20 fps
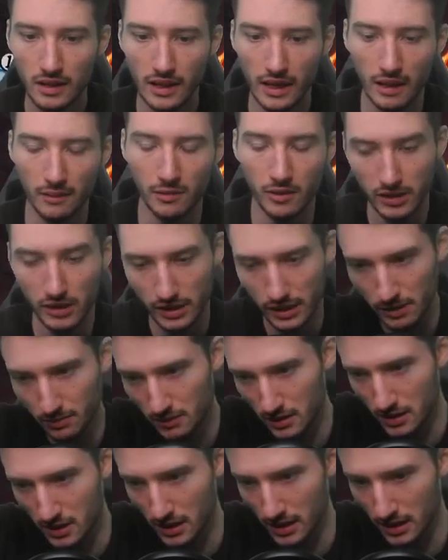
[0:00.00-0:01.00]
Yeah, I'm gonna keep
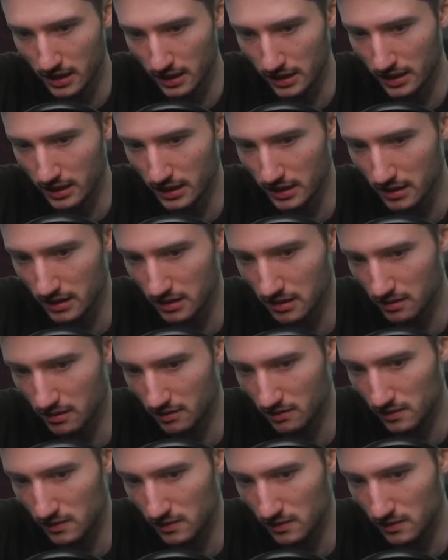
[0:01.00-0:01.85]
this hand, I guess.